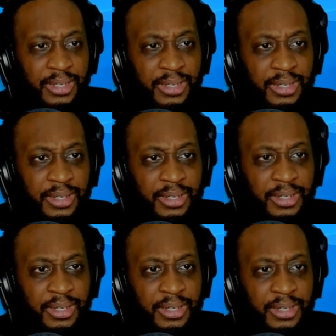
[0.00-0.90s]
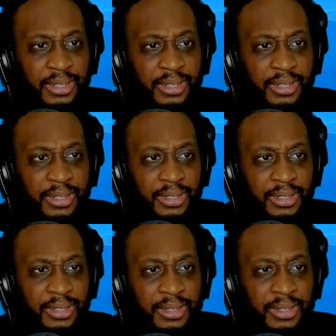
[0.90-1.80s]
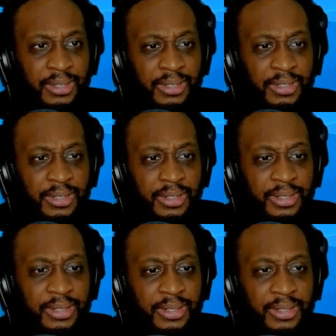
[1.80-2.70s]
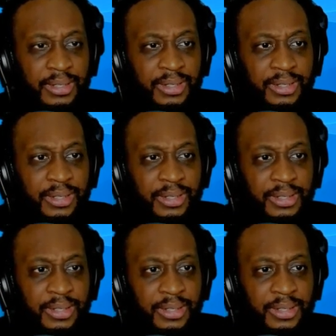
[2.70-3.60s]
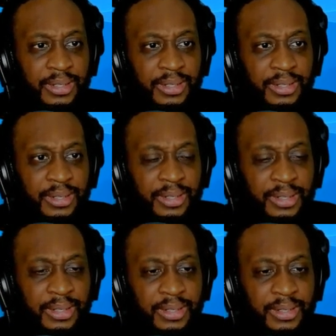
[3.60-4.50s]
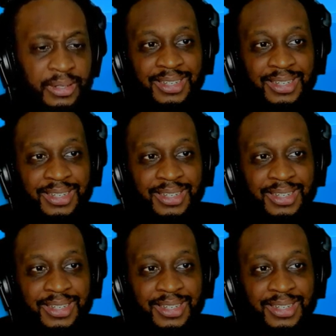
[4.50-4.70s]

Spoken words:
(silence)